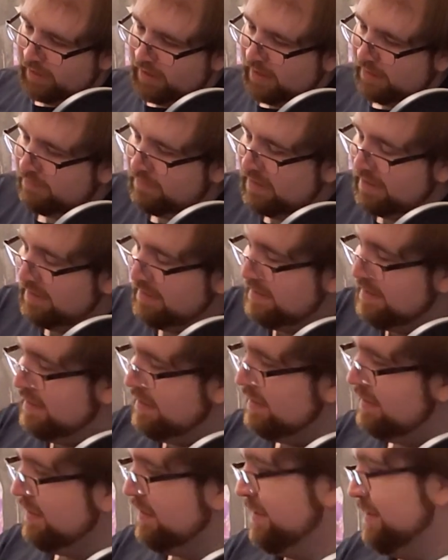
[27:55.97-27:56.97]
but I
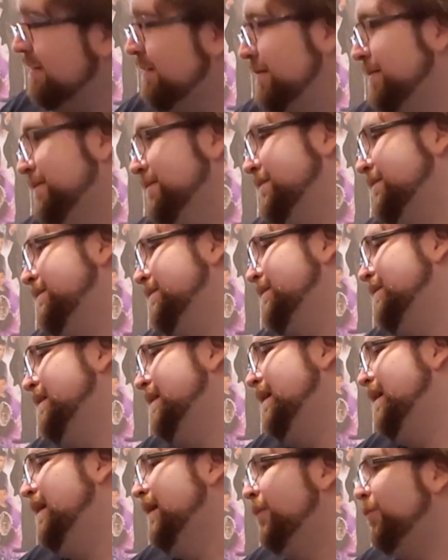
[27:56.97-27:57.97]
mean,
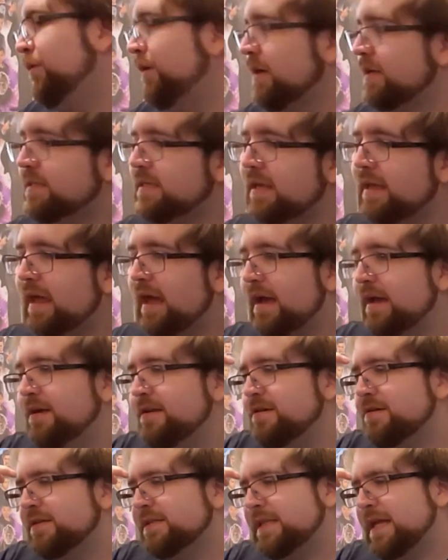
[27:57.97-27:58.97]
well, cause like
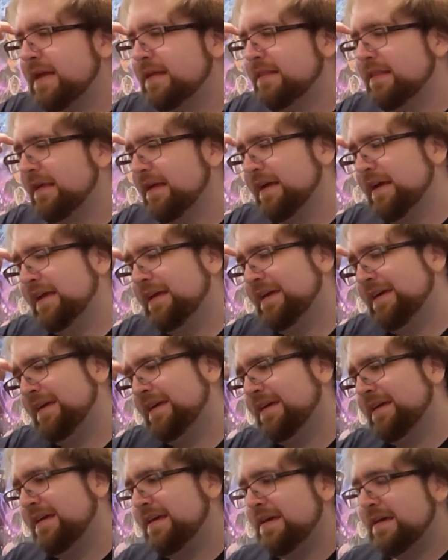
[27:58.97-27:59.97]
I understand
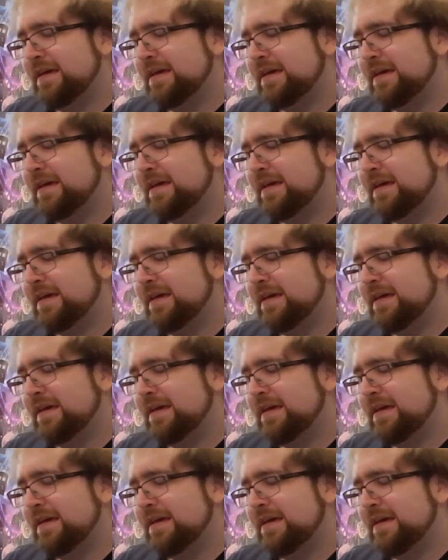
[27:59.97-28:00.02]
like,